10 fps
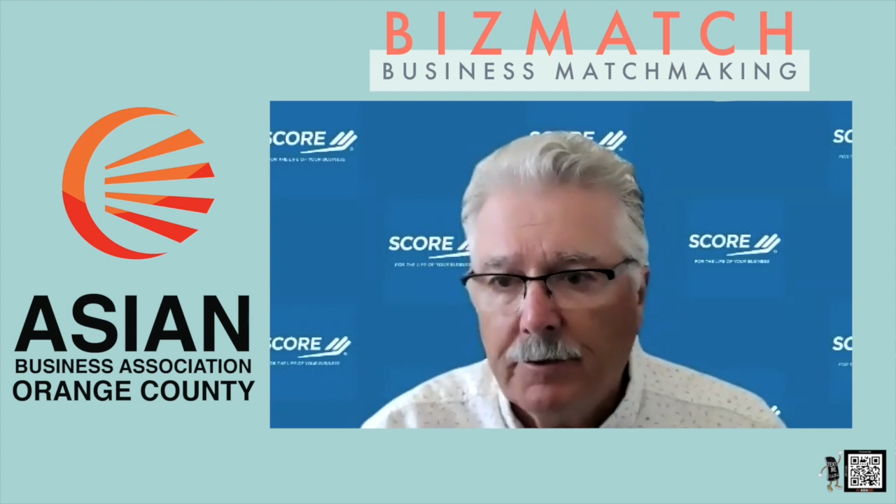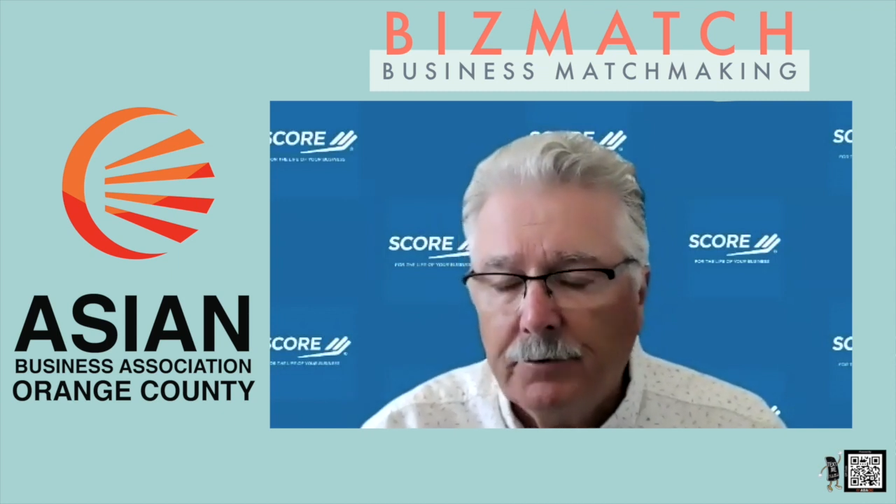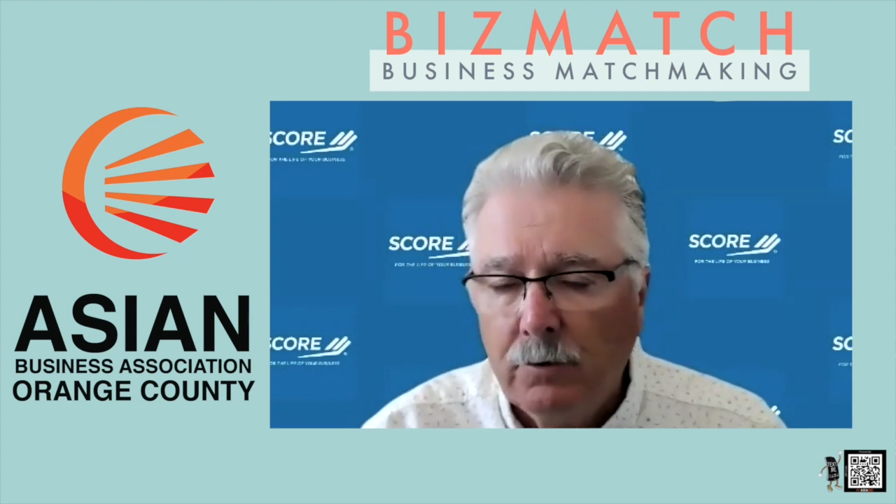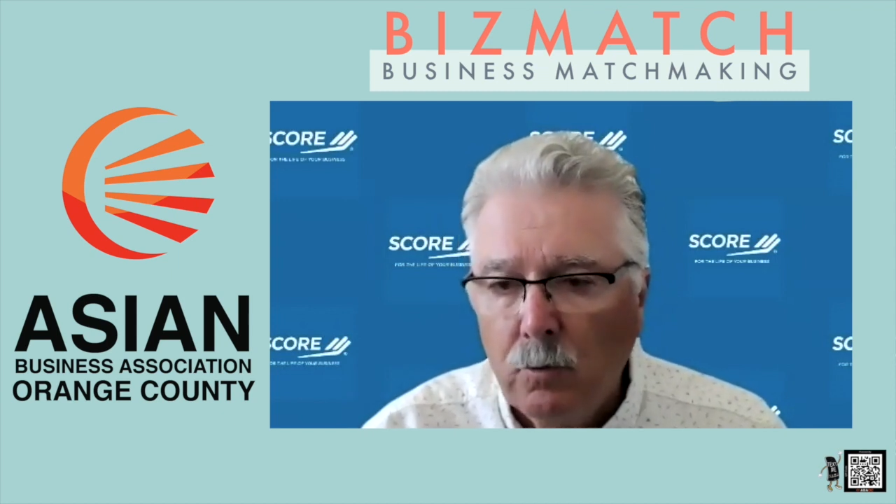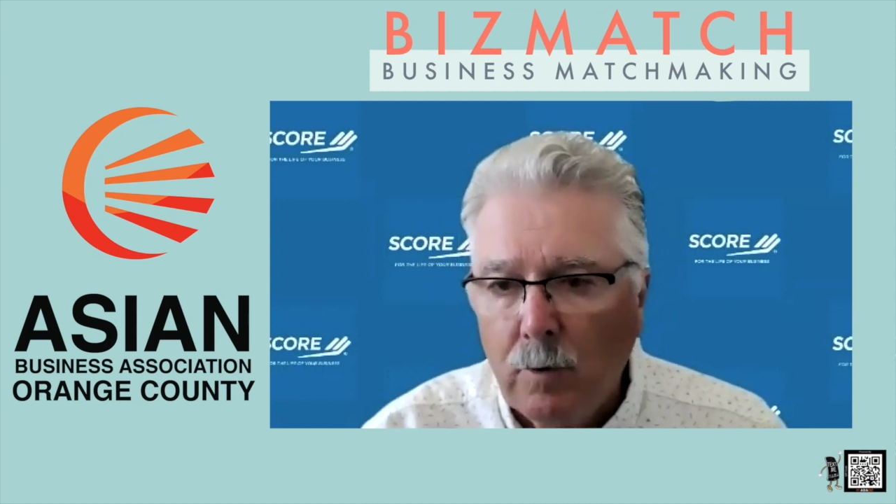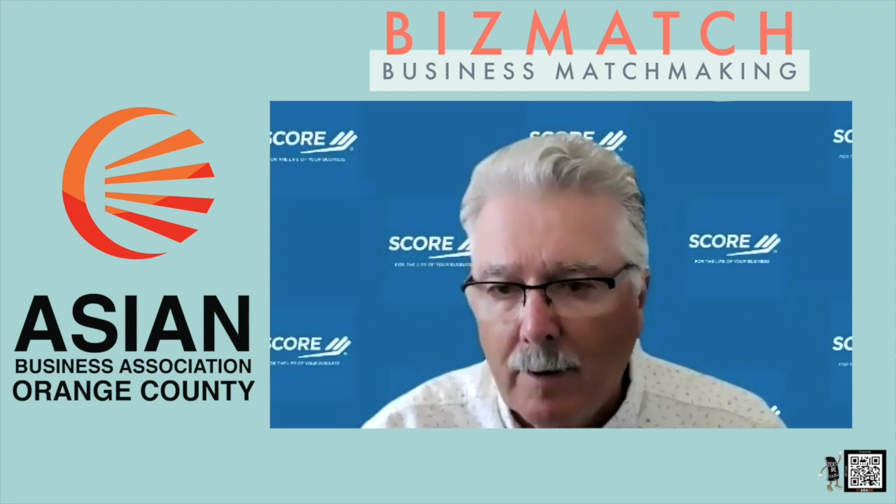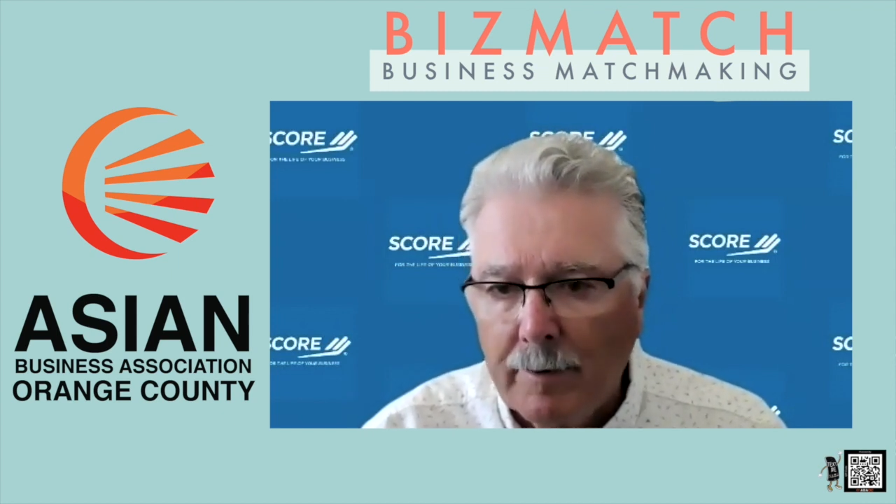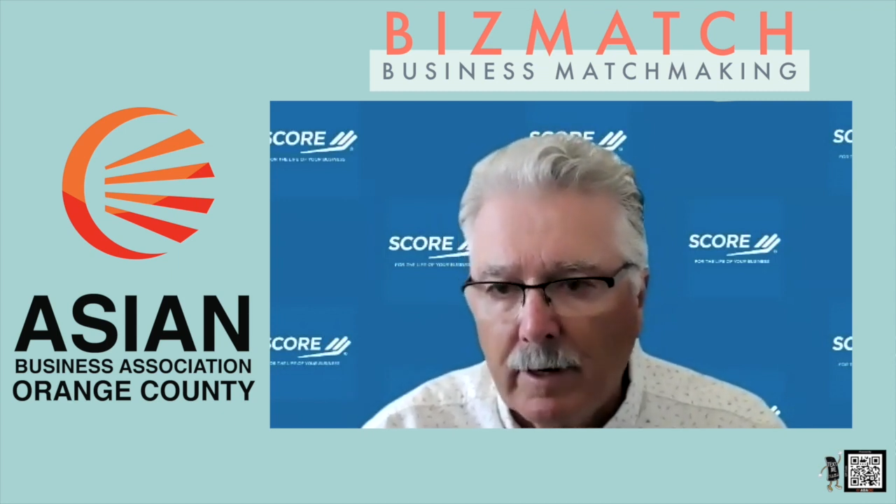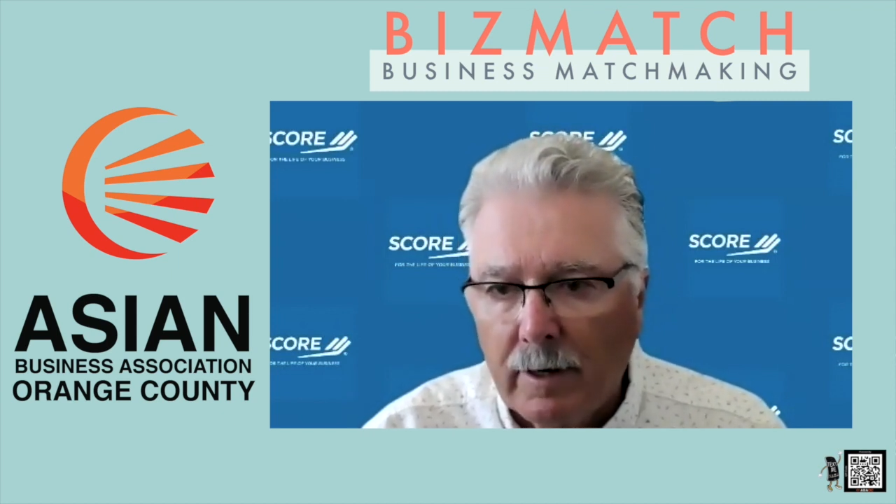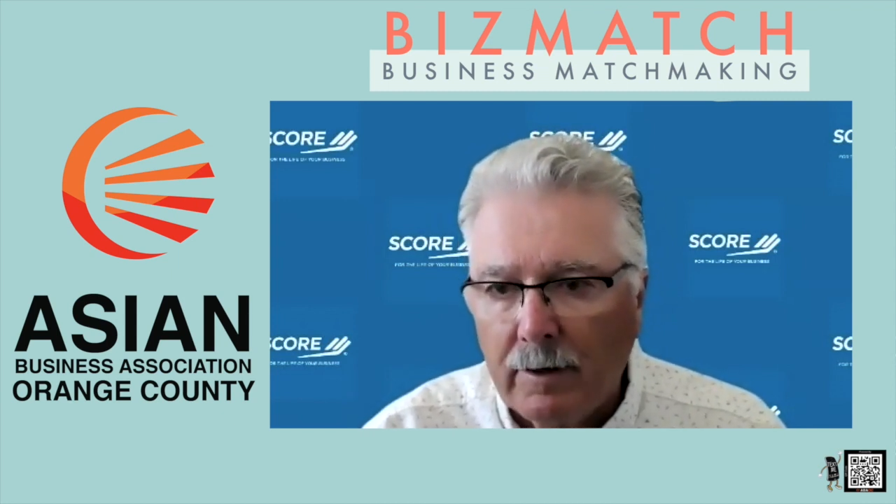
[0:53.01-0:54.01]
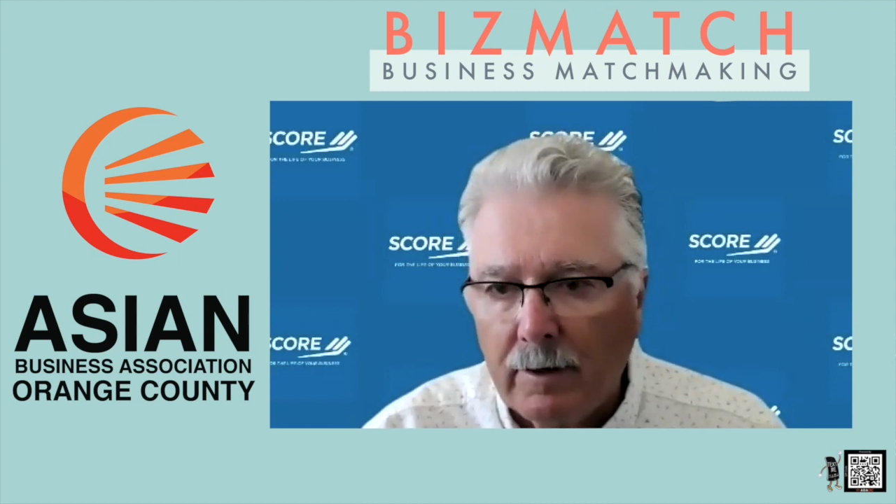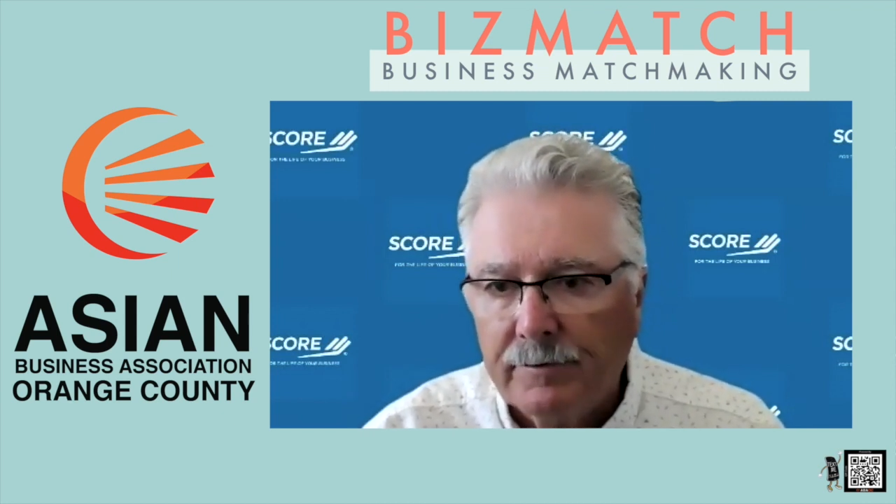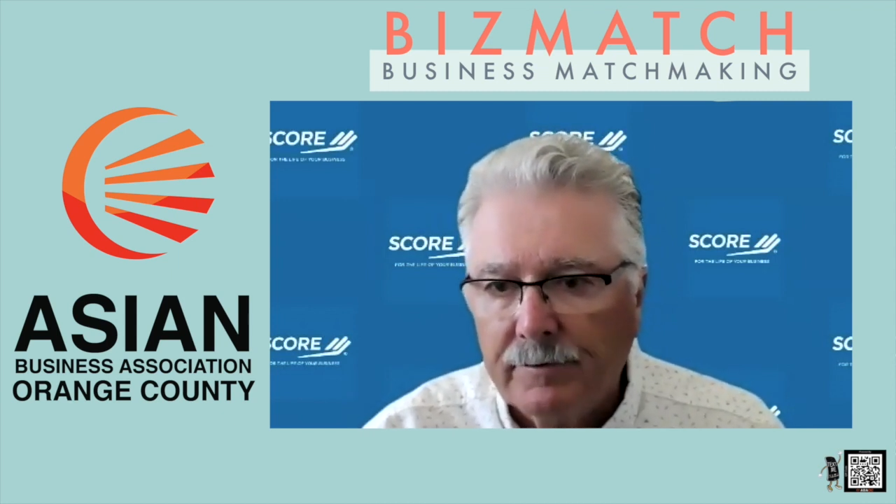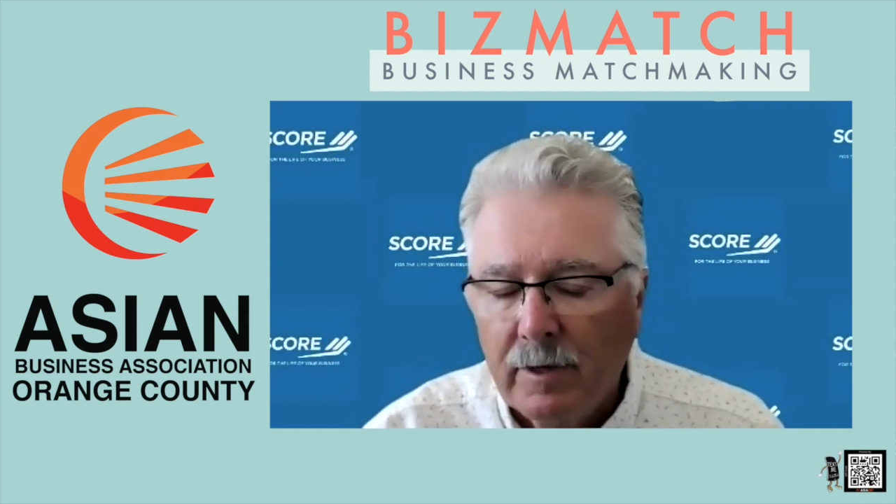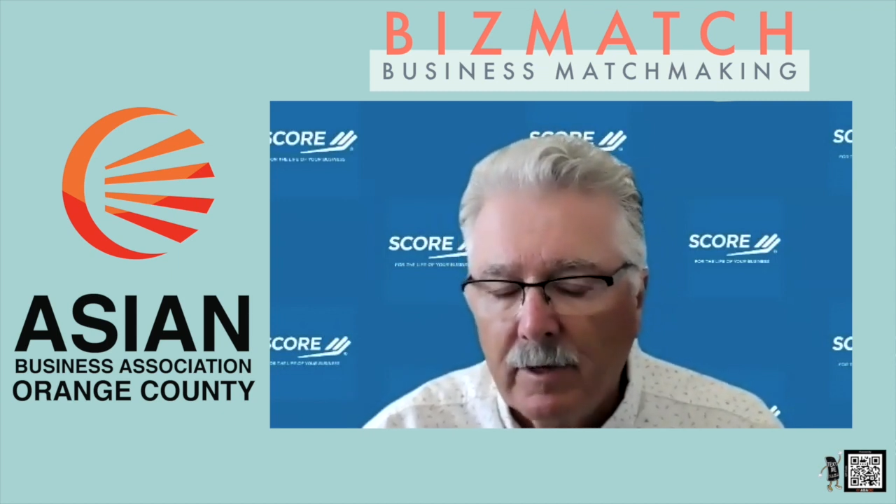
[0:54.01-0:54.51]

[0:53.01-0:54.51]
through webinars.